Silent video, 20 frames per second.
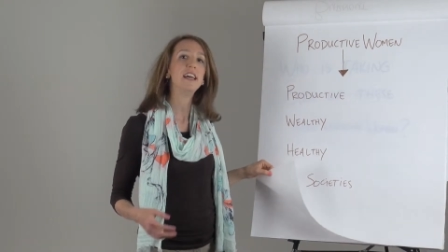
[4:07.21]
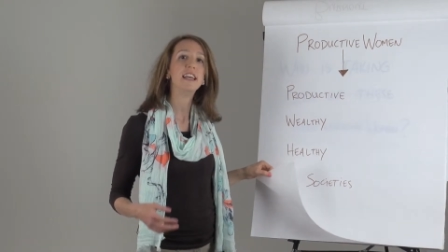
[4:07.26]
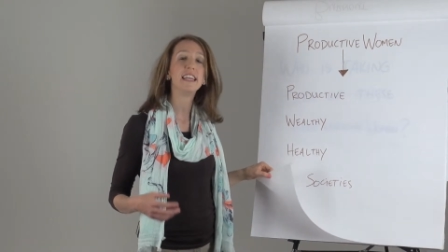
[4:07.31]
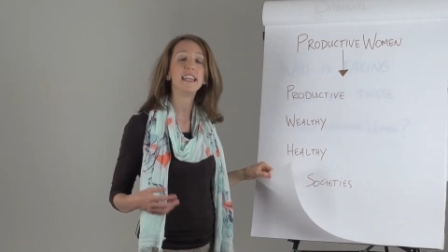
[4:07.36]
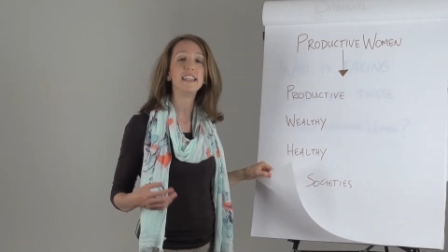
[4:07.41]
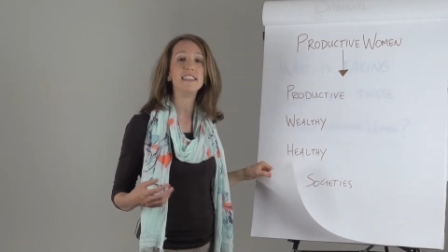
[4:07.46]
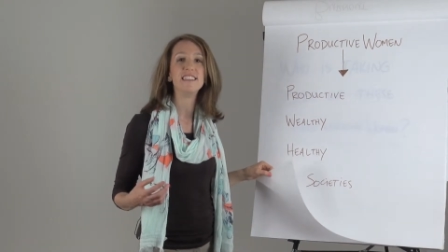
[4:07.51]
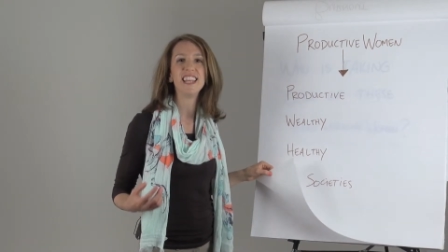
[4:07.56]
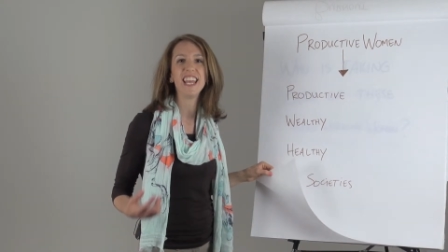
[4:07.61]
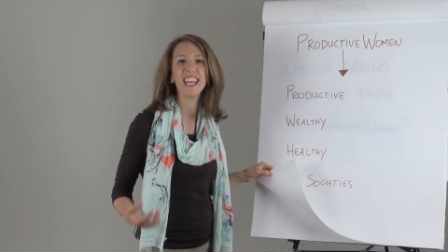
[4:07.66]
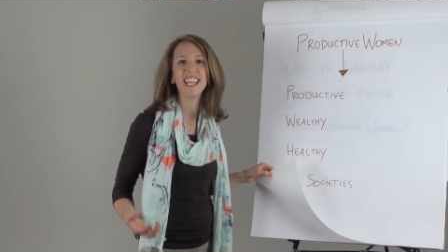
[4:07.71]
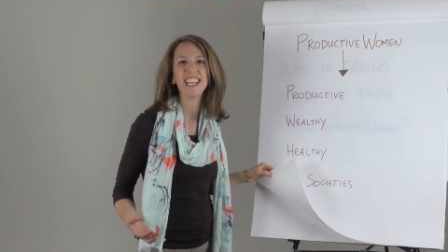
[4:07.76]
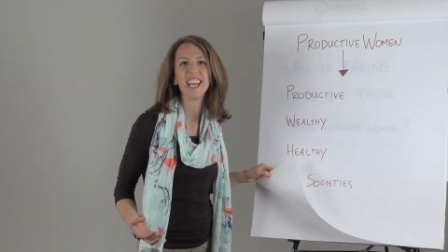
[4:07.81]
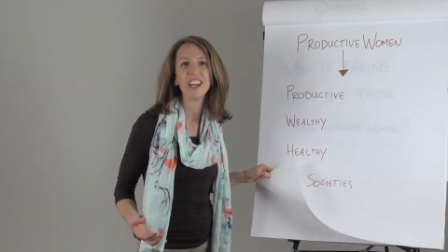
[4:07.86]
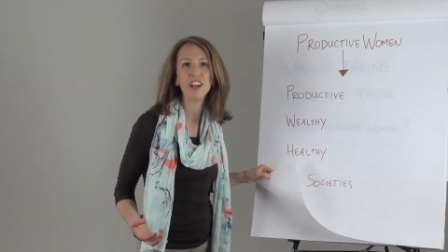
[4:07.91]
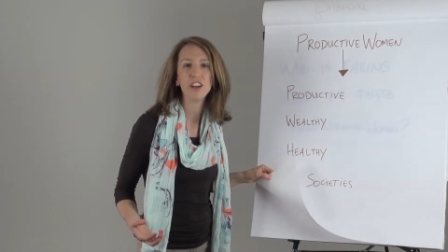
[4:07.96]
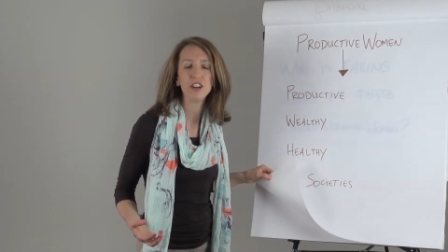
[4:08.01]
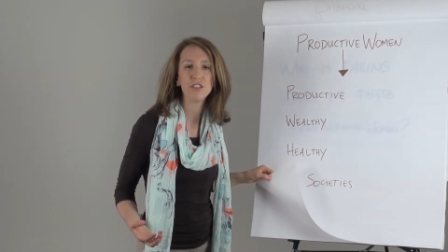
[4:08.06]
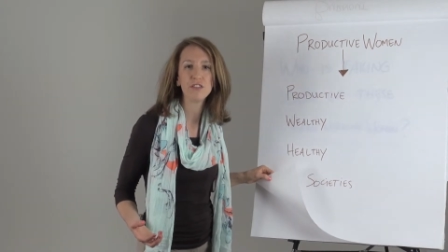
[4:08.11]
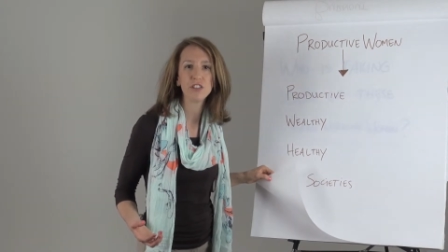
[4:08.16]
can take
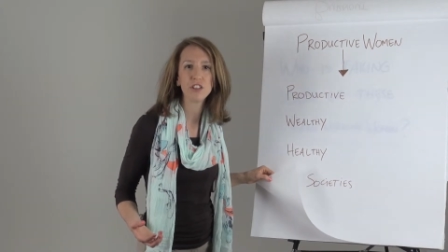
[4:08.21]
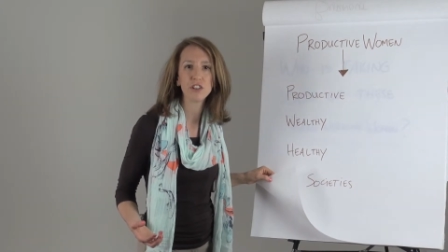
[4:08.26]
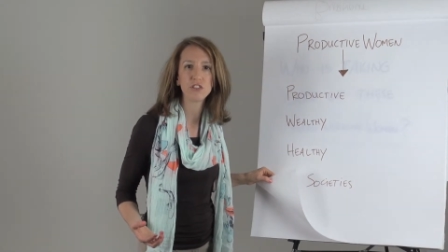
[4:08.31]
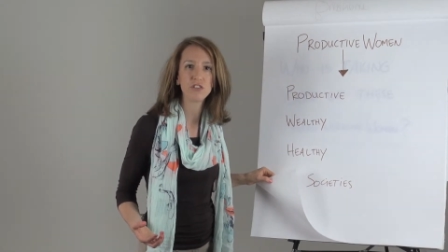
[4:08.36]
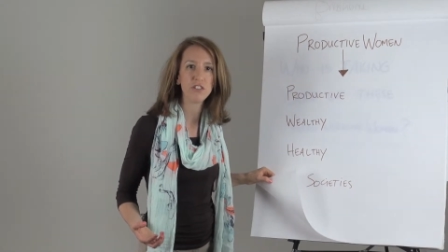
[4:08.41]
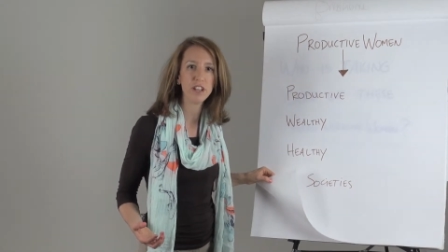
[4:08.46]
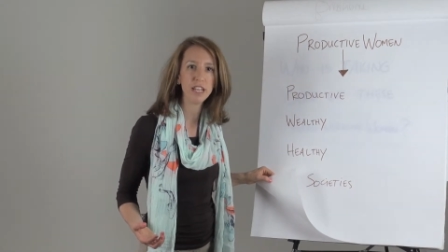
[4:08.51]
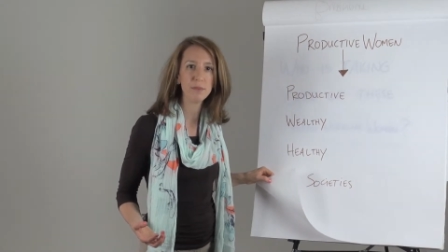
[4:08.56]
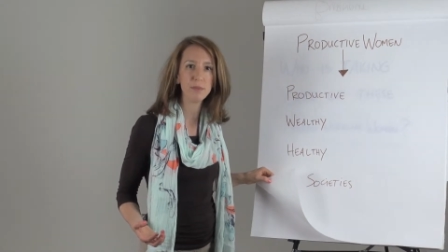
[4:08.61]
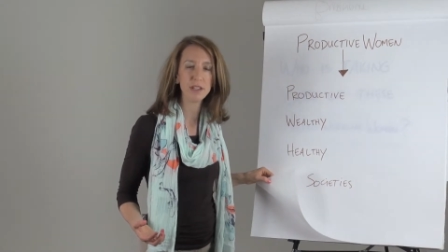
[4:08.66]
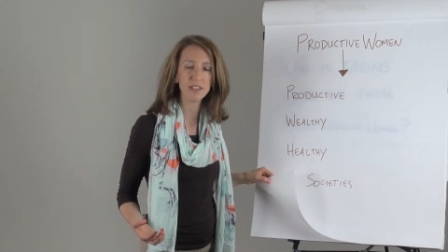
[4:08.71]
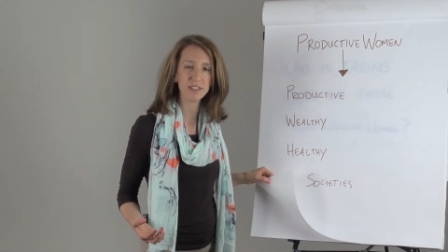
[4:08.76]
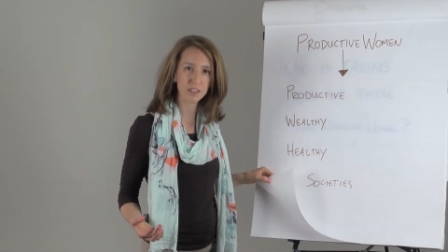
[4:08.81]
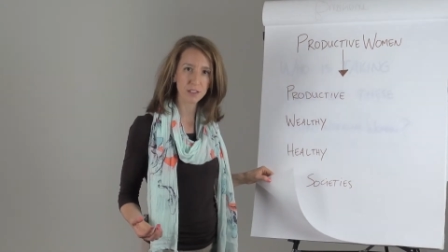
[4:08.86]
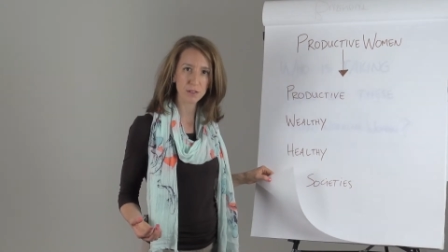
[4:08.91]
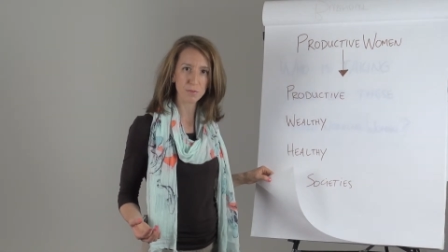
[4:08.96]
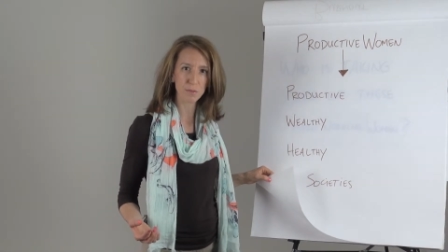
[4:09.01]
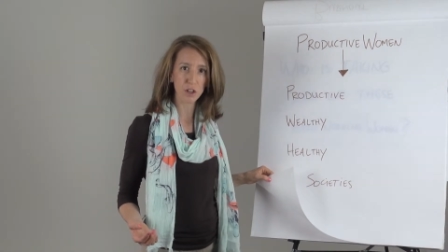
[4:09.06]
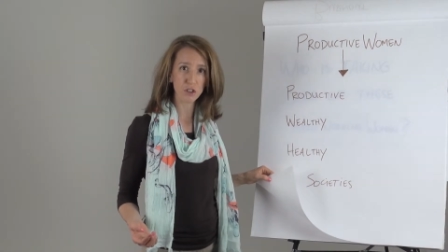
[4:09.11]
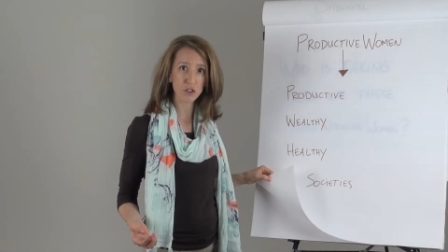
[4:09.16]
care of their families
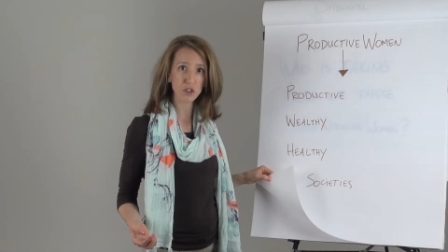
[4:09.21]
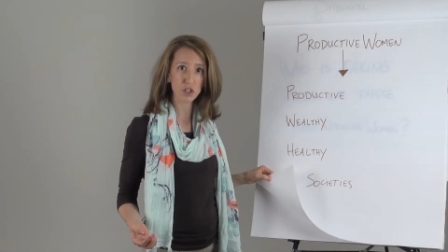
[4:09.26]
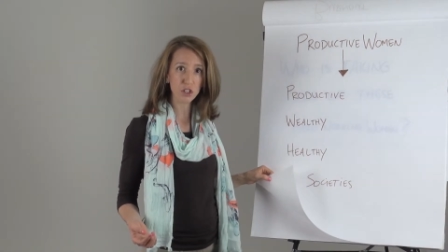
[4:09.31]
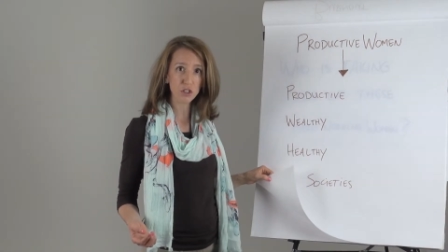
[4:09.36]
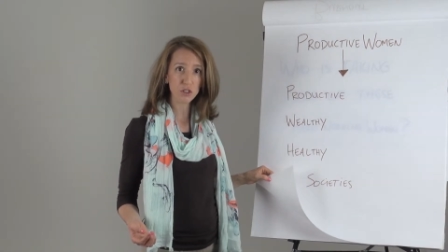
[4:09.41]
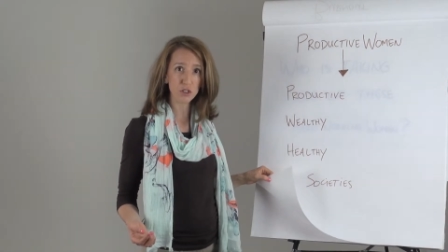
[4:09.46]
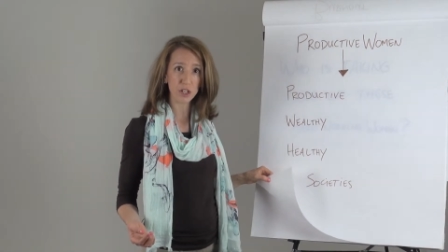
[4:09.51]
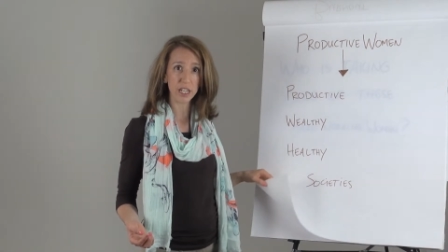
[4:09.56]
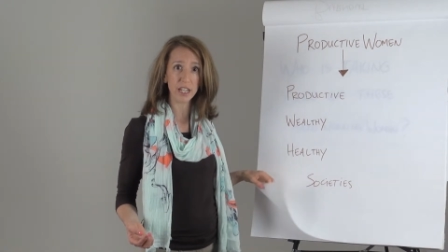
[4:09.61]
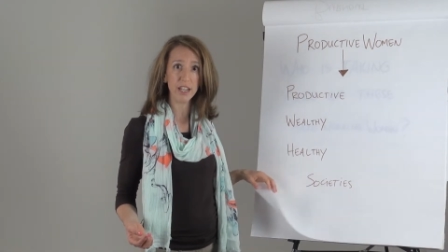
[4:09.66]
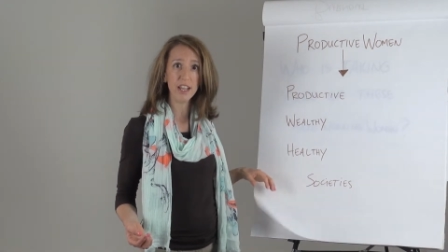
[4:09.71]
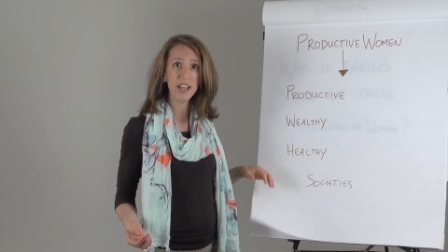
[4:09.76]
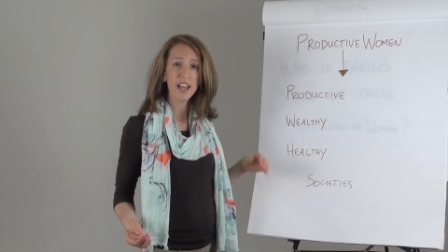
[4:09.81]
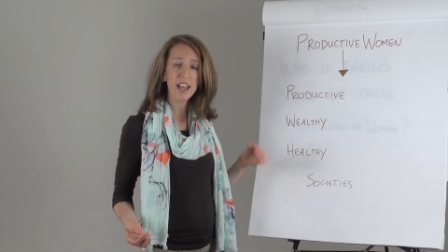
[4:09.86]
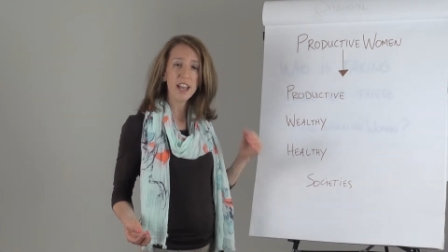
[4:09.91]
and small children